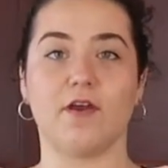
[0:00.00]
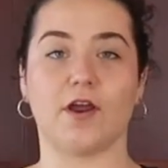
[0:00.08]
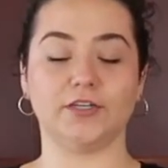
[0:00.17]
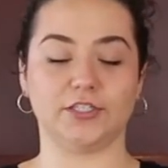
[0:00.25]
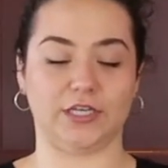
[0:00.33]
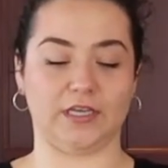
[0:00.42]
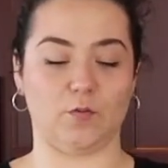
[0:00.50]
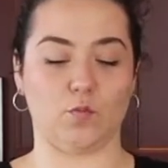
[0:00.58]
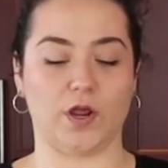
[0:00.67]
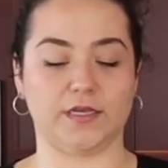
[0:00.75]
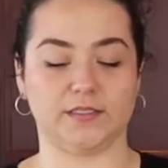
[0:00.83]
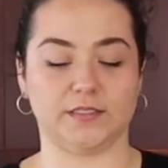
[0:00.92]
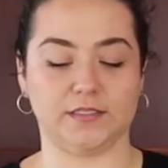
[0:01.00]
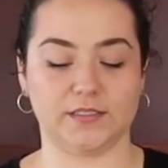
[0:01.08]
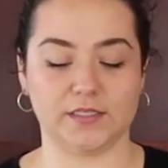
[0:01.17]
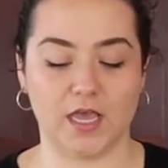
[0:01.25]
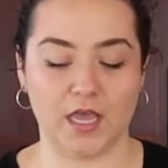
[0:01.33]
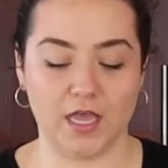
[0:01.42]
our chicken
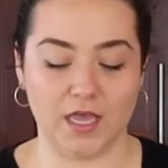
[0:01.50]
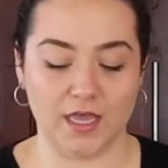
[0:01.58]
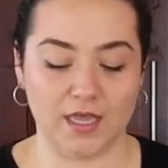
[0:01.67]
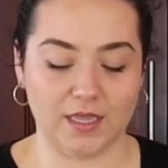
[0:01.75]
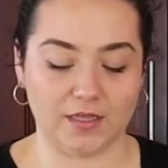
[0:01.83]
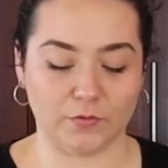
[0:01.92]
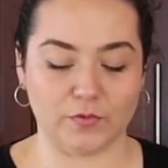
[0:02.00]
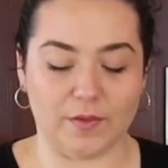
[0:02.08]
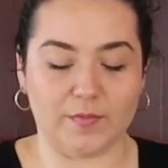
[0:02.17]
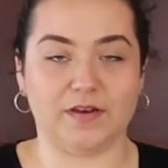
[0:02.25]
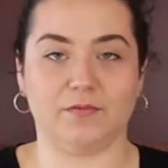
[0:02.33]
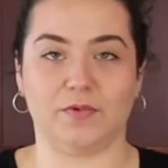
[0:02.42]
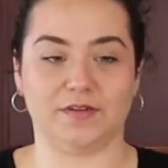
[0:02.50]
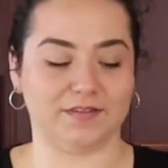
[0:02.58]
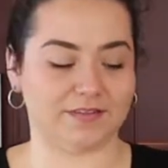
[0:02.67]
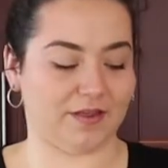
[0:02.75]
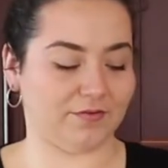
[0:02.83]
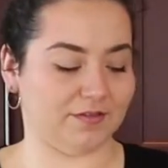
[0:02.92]
breasts. Ooh, that made a weird
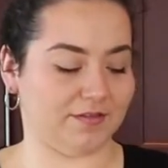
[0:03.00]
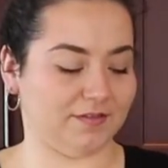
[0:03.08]
sound.